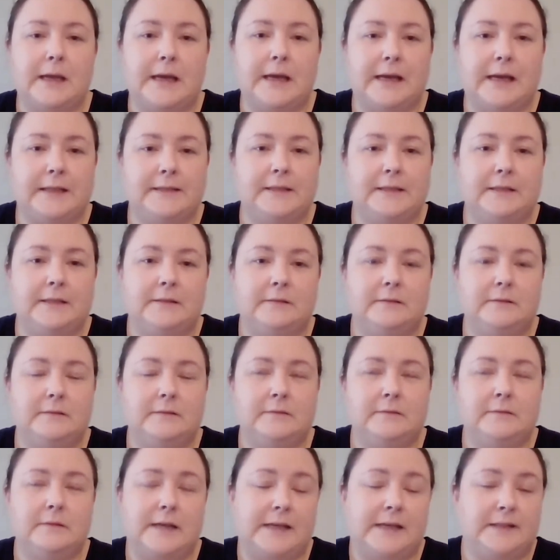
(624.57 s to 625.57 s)
as and
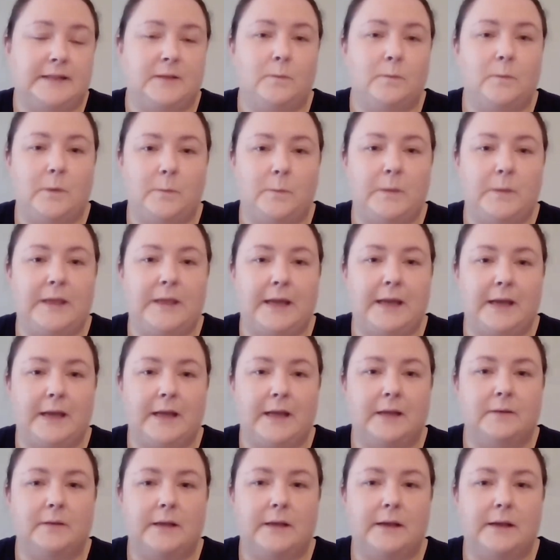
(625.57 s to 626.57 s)
when we
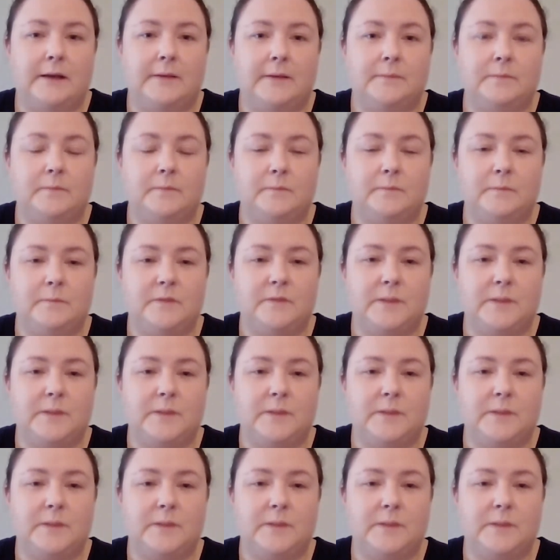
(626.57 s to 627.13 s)
can,